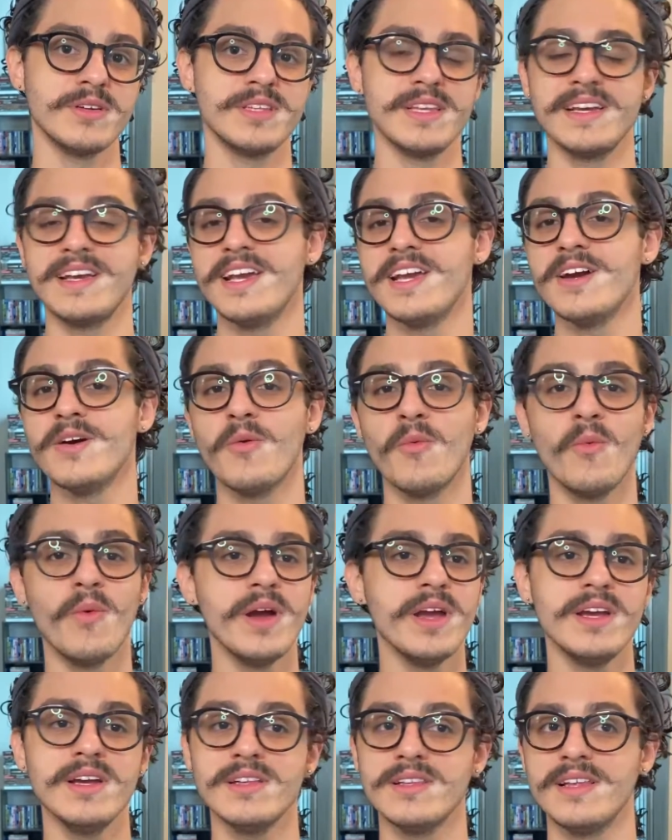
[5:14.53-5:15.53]
They can't
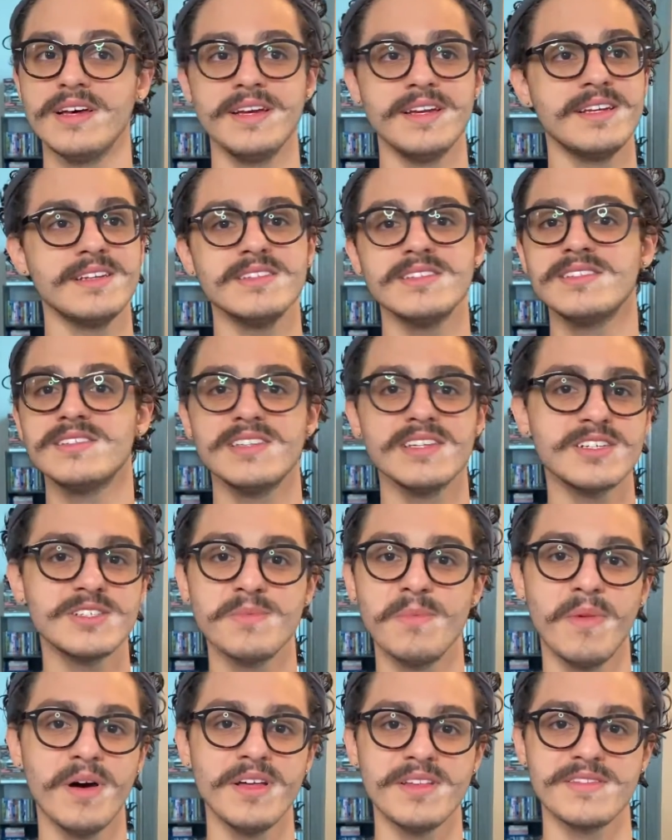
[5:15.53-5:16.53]
wait like 6
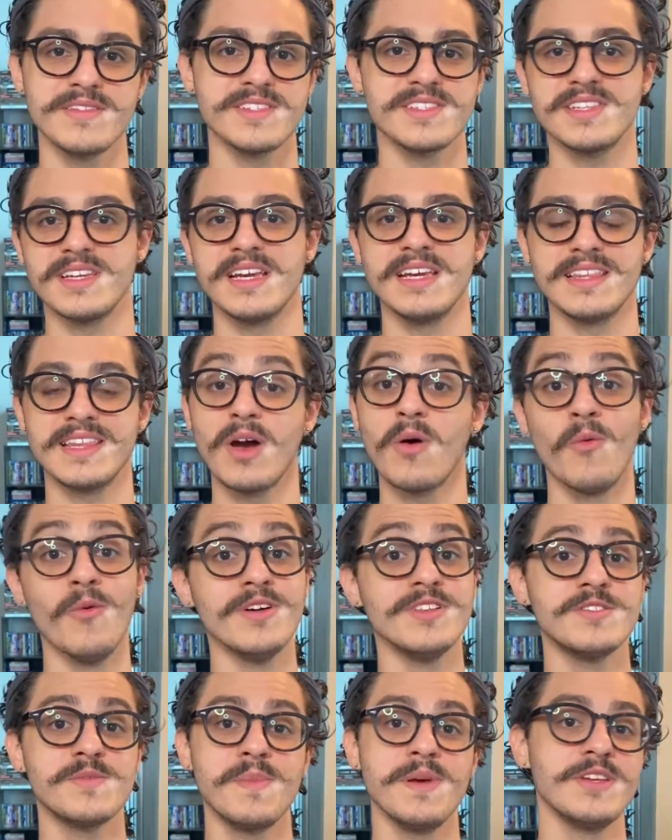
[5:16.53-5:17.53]
months to get that
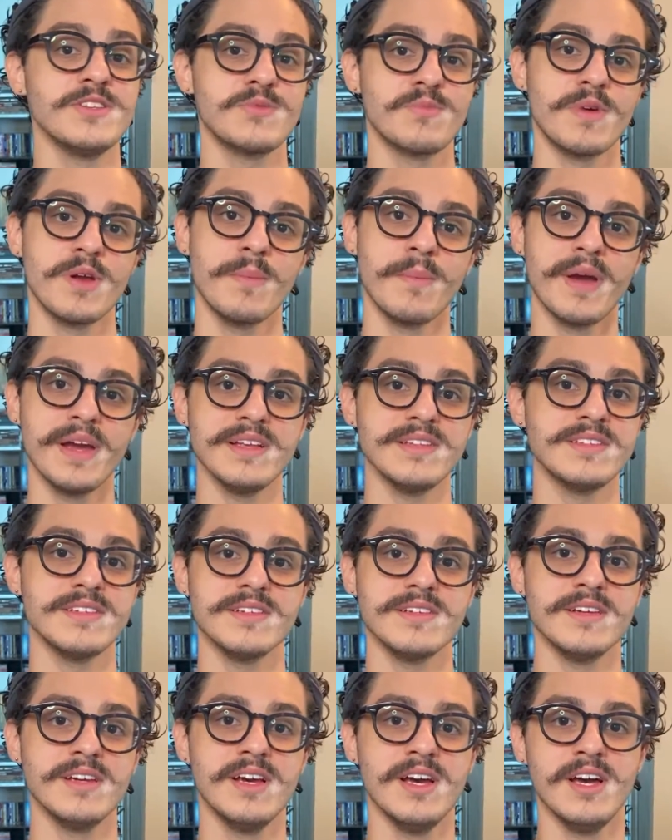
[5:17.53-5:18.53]
one Space Marine painted.